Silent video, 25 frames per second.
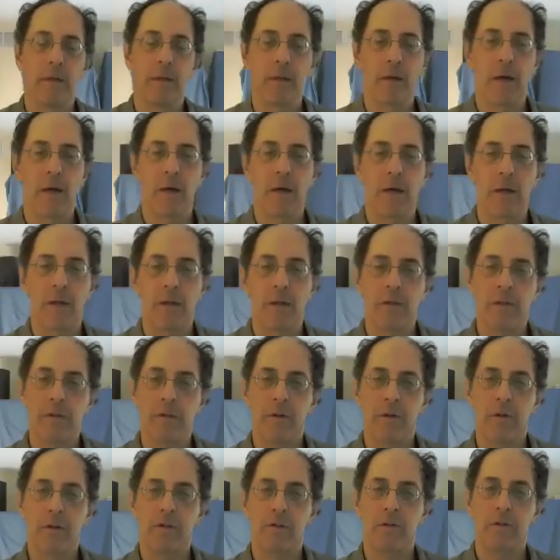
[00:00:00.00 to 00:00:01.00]

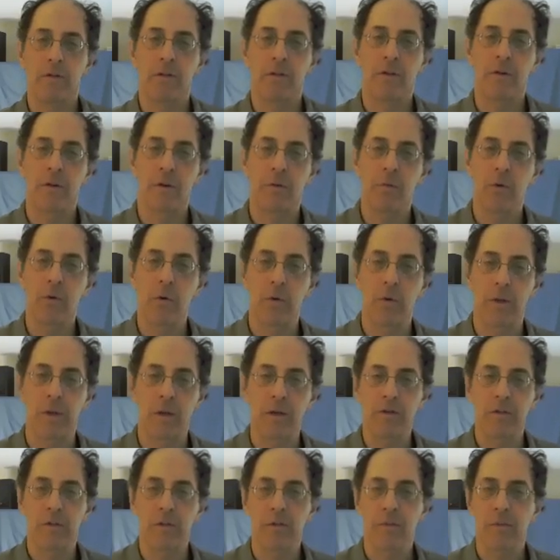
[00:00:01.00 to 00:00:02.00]
the deuterium
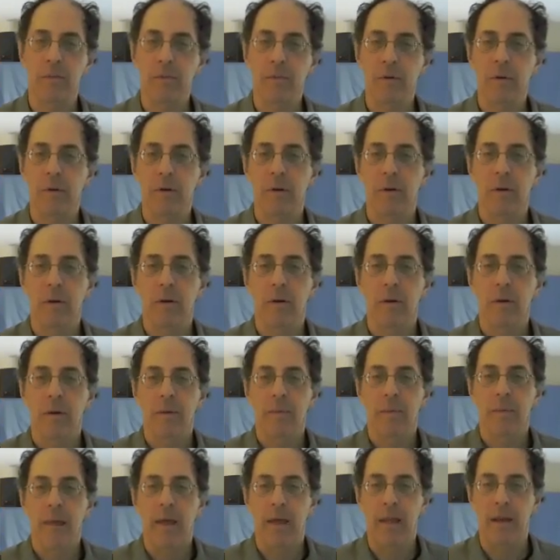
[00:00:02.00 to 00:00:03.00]
nucleus,
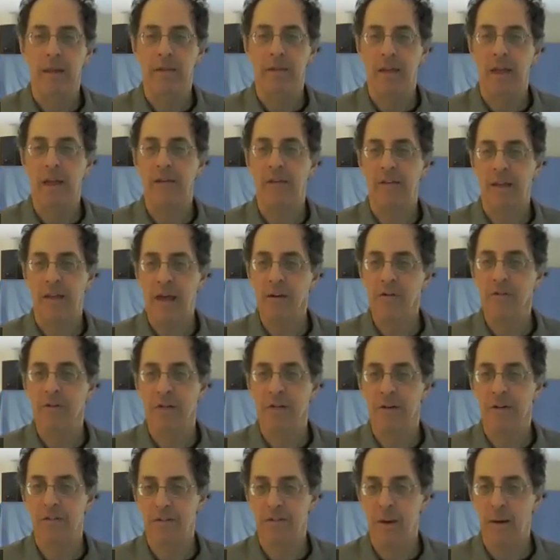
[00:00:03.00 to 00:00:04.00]
and it takes energy
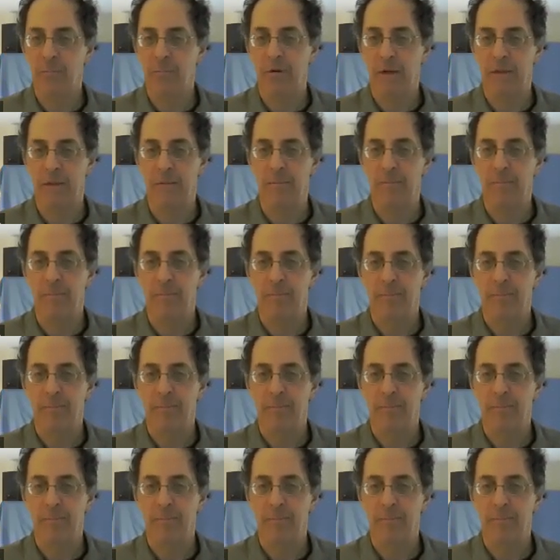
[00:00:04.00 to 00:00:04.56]
to separate them.